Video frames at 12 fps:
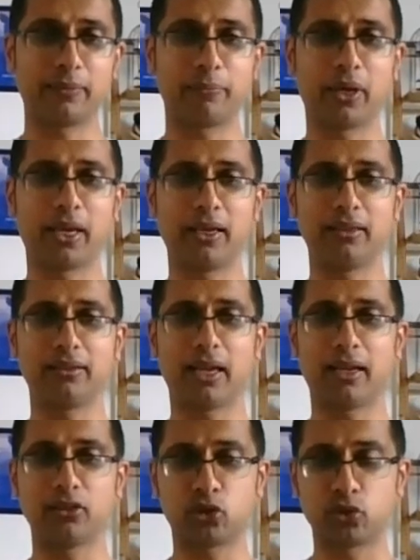pain,
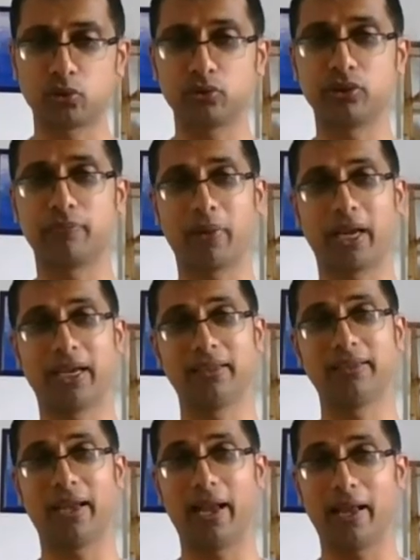shoulder
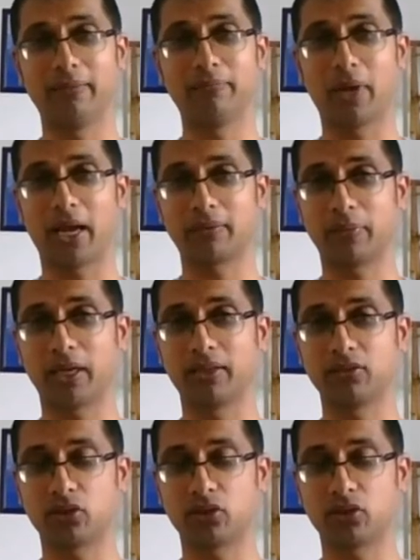pain, and back pain.